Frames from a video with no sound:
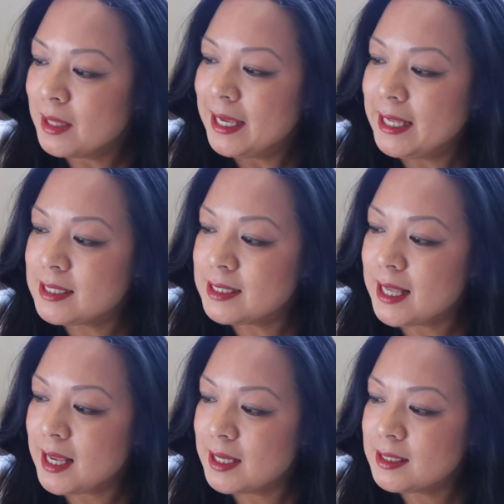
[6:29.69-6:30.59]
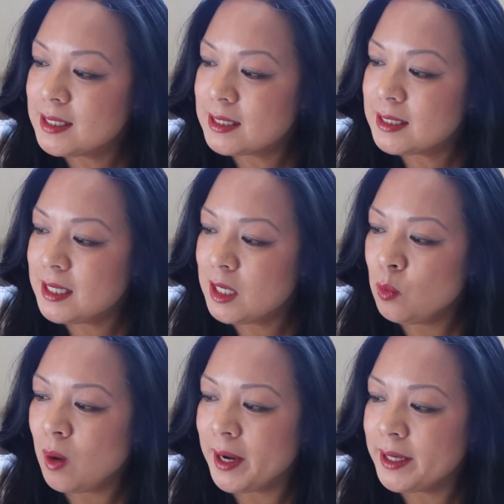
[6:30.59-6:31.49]
It says
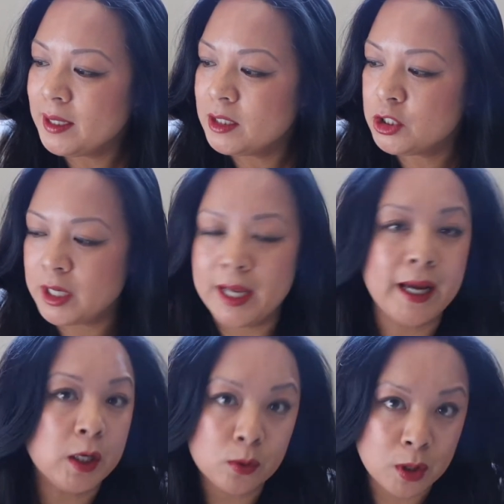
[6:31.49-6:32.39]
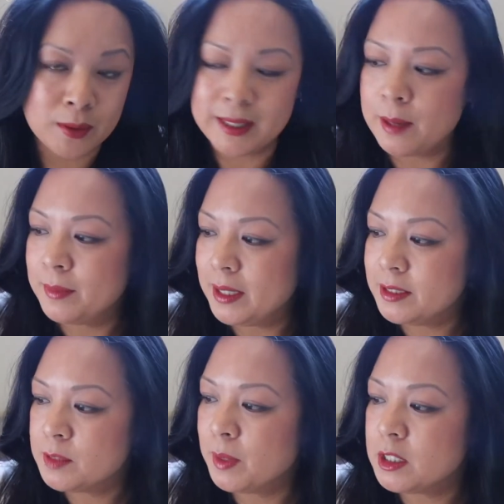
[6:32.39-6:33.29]
TYJ, I don't know what that
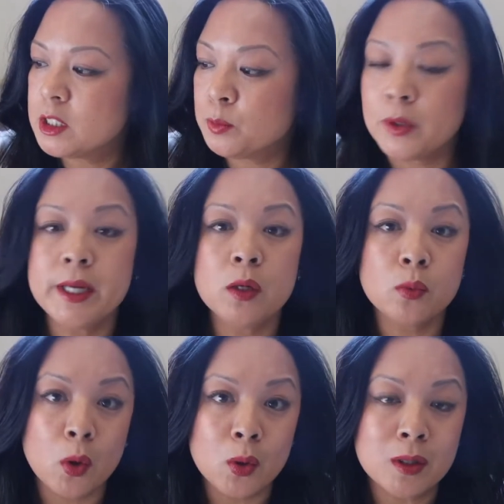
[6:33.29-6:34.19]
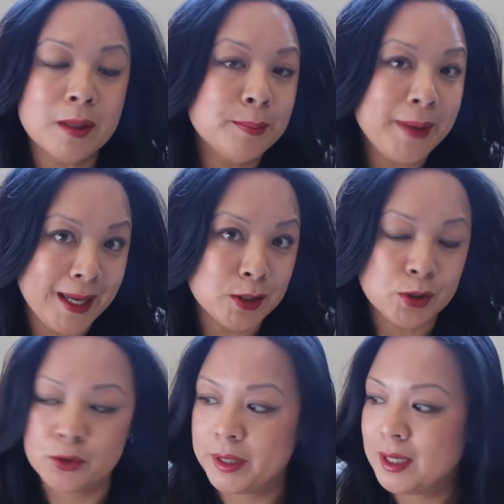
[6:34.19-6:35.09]
means, but spring roll
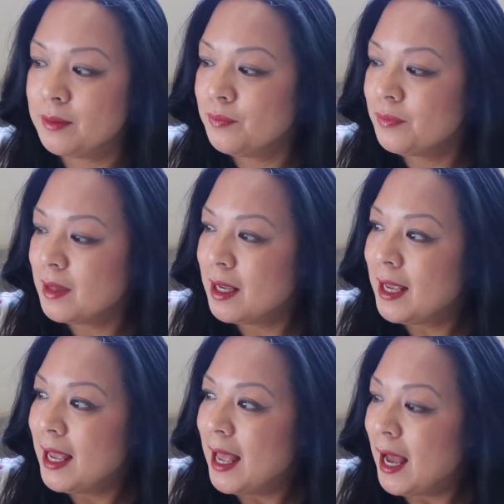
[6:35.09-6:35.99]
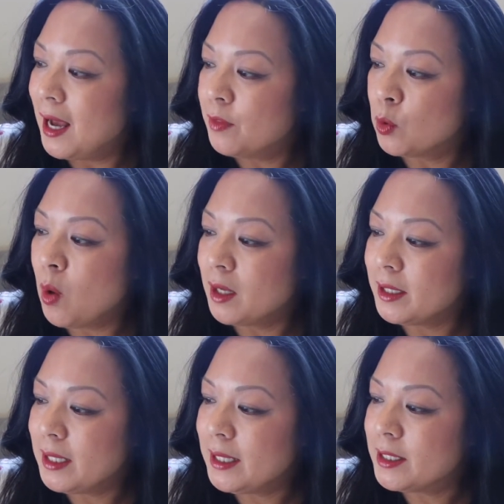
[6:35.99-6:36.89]
pastry. The
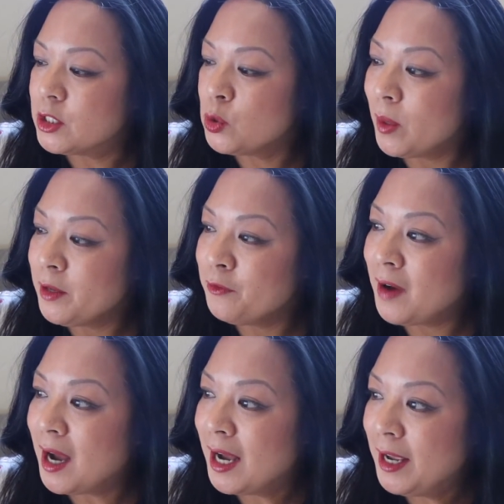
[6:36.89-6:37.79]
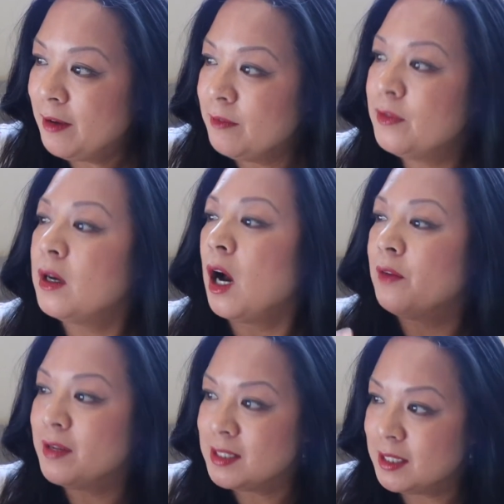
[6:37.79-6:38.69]
quantity is 25.
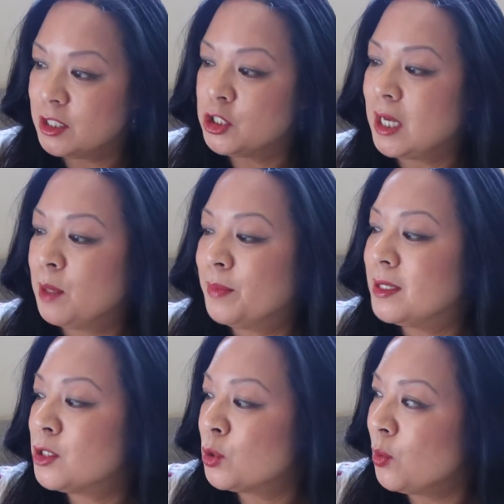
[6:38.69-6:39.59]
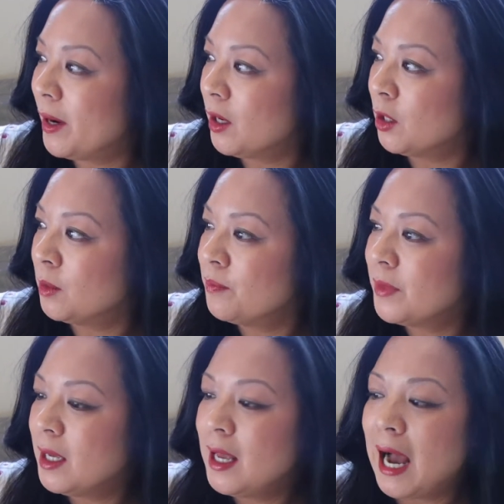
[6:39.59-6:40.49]
Obviously the shape is square.
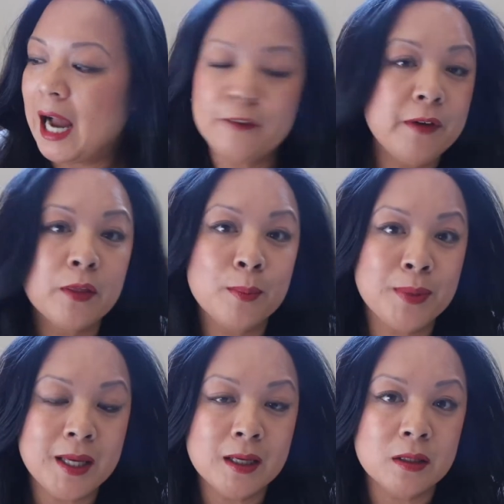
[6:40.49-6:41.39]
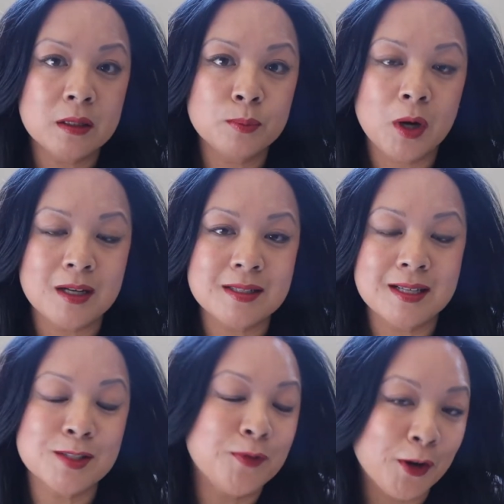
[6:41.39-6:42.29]
I found the peel
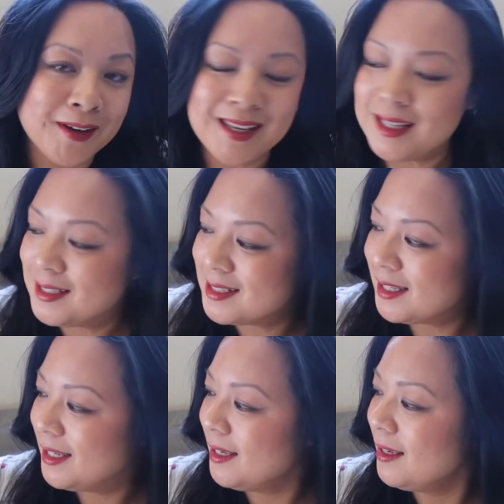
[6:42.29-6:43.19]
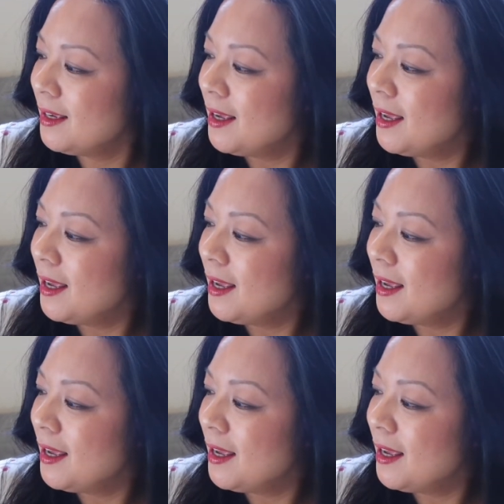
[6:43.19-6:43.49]
process very easy.